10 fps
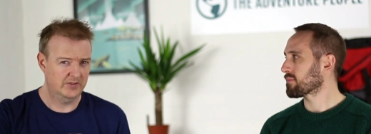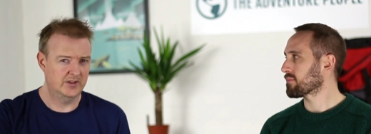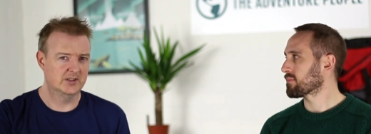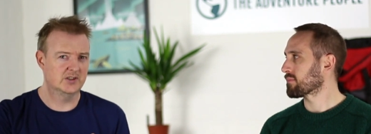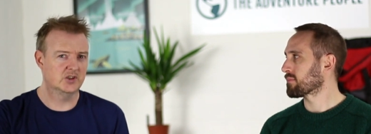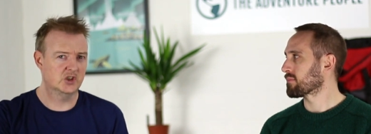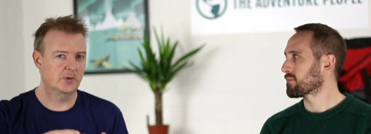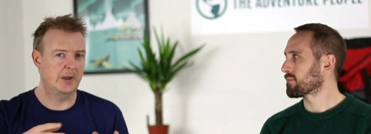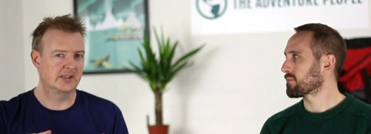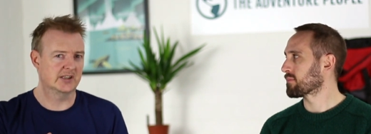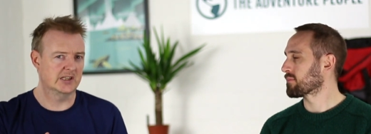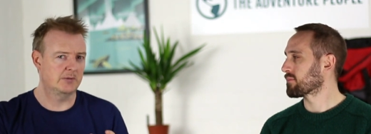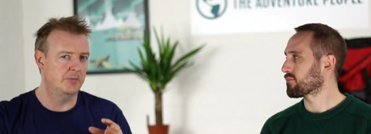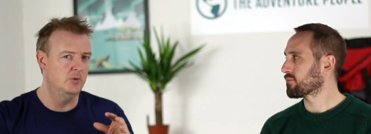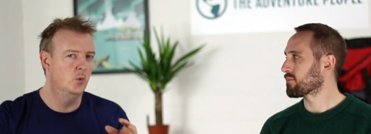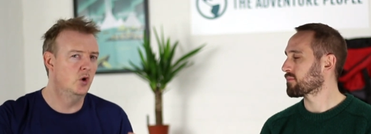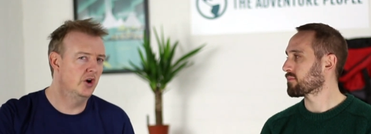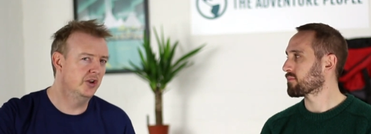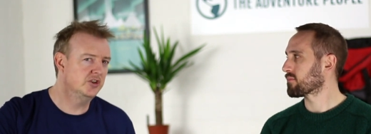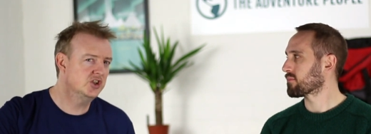Speaker 1: there's some exercise. It might be one,